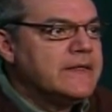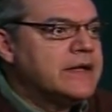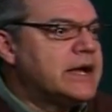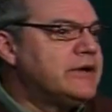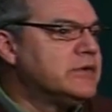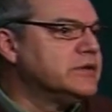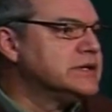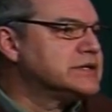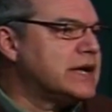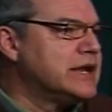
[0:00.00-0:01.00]
I've heard
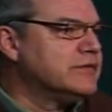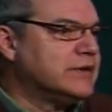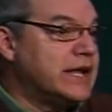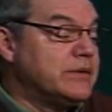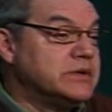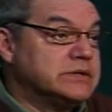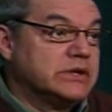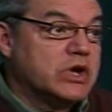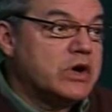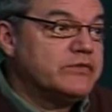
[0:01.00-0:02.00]
this kind of language on
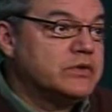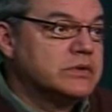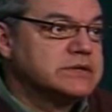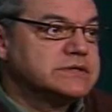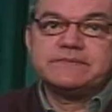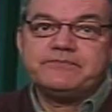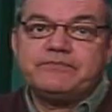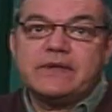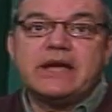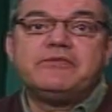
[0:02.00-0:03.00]
the golf course,
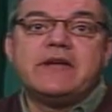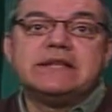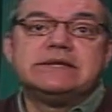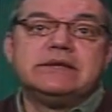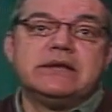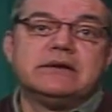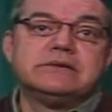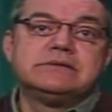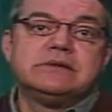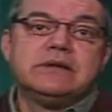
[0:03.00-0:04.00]
at fancy
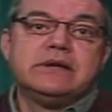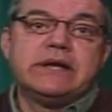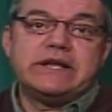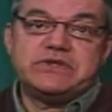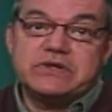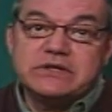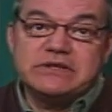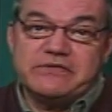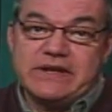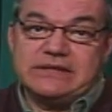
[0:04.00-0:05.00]
dinners, at
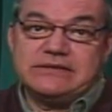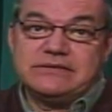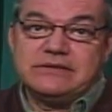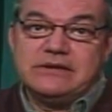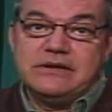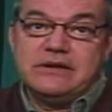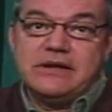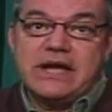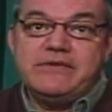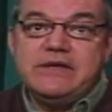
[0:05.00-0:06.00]
church events.
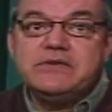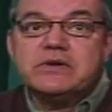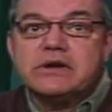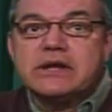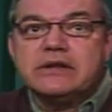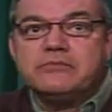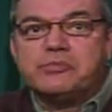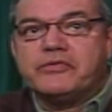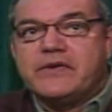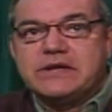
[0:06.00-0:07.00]
I've even heard it in
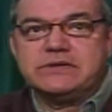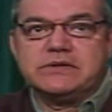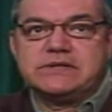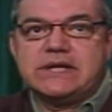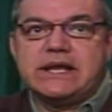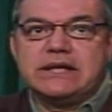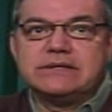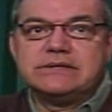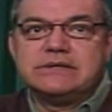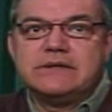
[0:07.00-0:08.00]
professional
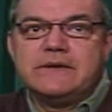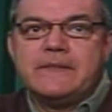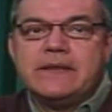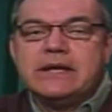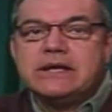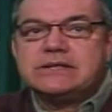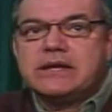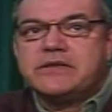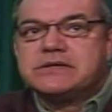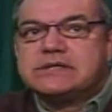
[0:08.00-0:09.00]
settings. It's
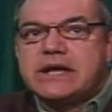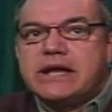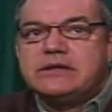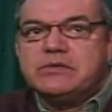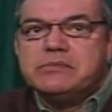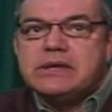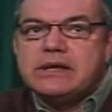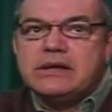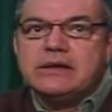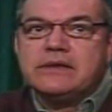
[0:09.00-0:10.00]
another sign to
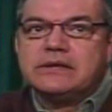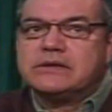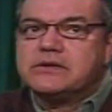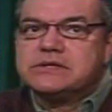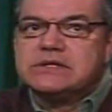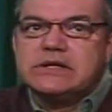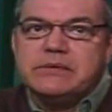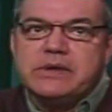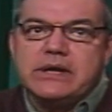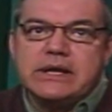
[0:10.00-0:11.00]
me that the Christian
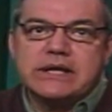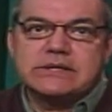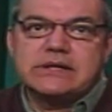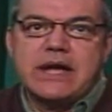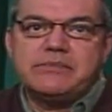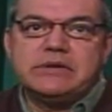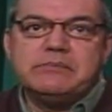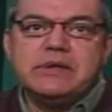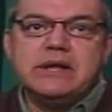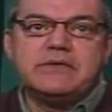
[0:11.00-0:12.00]
community has
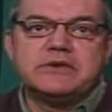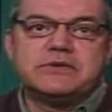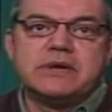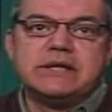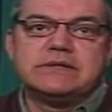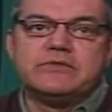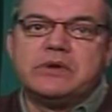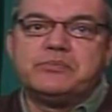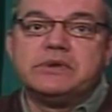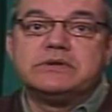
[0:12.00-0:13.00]
adopted many of the traits of
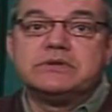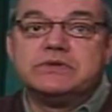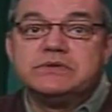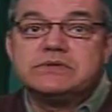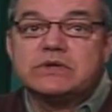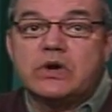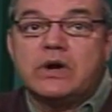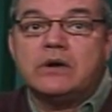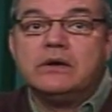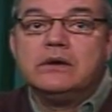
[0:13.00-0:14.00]
what preachers used to
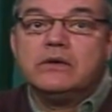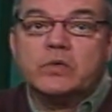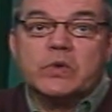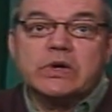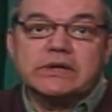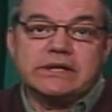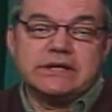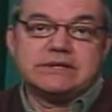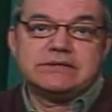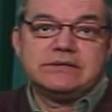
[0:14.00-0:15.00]
call
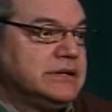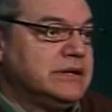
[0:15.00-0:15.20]
worldliness.